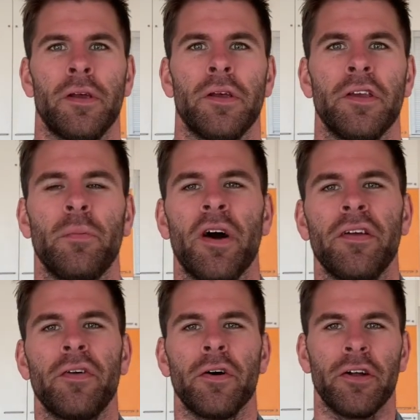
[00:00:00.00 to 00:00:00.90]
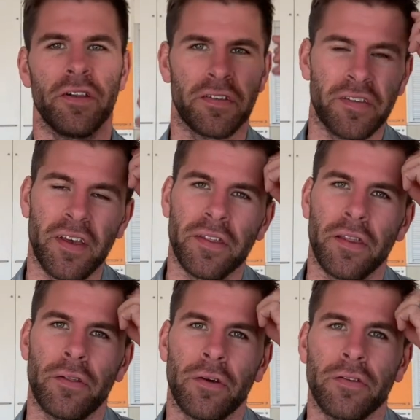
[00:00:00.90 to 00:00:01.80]
You might have heard it said that
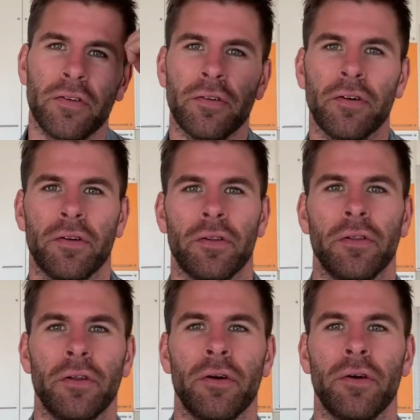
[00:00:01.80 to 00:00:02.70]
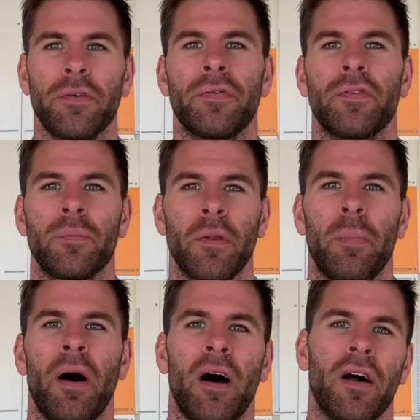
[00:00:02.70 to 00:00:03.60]
those who don't learn from the
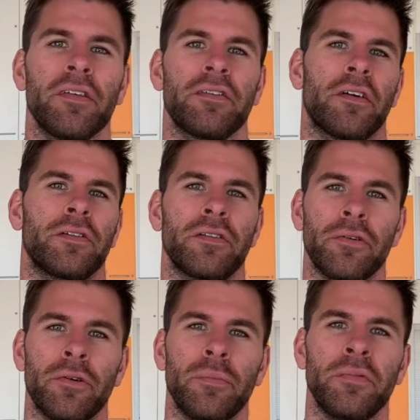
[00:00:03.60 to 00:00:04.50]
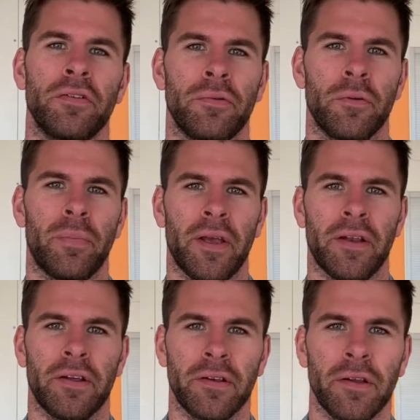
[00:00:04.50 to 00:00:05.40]
past are doomed to repeat
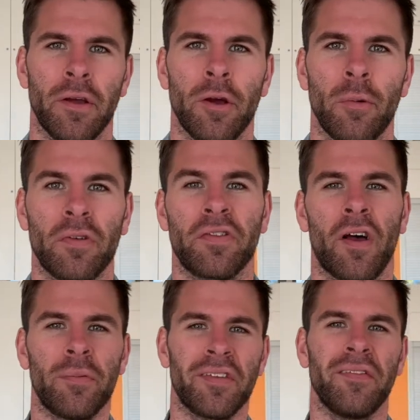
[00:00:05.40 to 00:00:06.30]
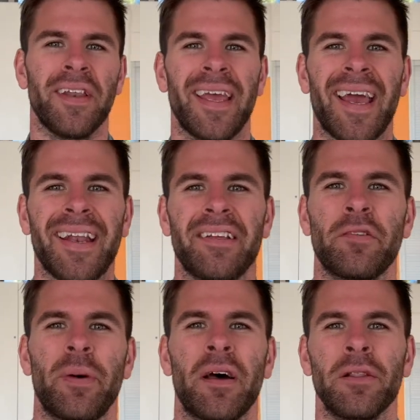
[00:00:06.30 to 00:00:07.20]
it. Well, Psalm 78 is
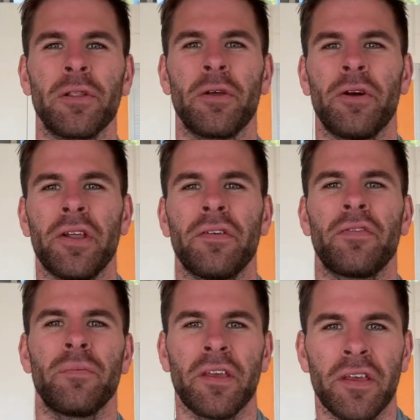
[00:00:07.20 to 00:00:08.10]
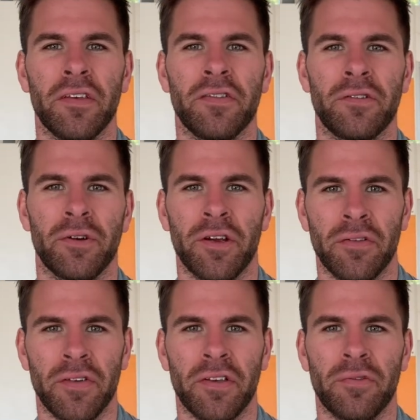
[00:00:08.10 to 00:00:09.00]
about learning from the history
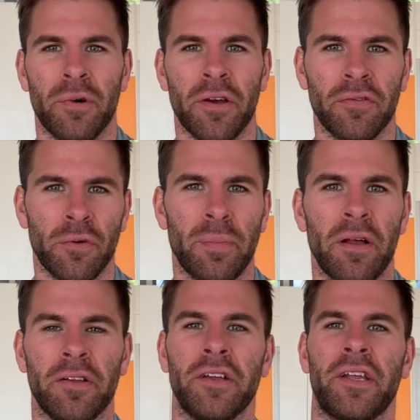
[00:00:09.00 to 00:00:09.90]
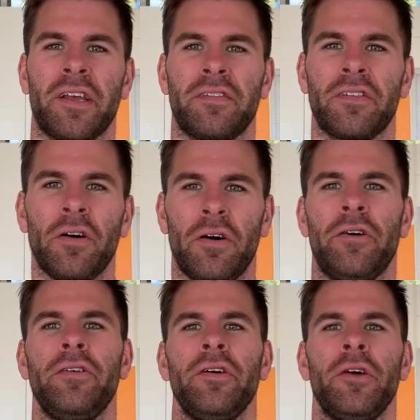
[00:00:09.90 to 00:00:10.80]
of Israel's rebellion against
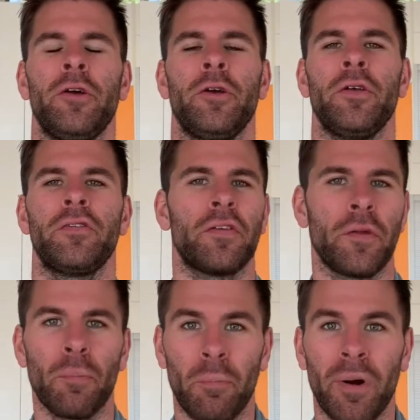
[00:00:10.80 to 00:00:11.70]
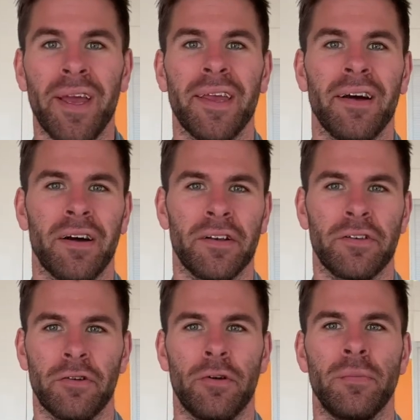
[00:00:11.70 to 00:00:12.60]
God so that we aren't
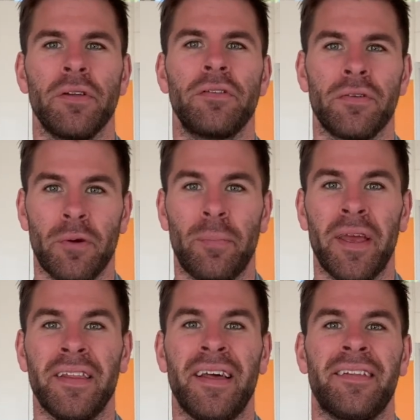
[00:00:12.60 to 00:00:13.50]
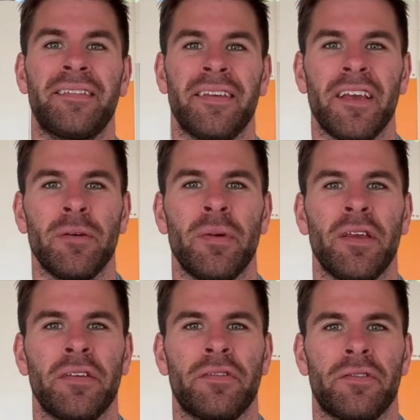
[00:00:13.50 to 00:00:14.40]
doomed to repeat that same
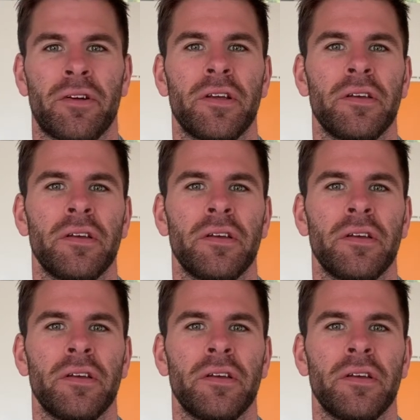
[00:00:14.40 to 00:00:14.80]
history.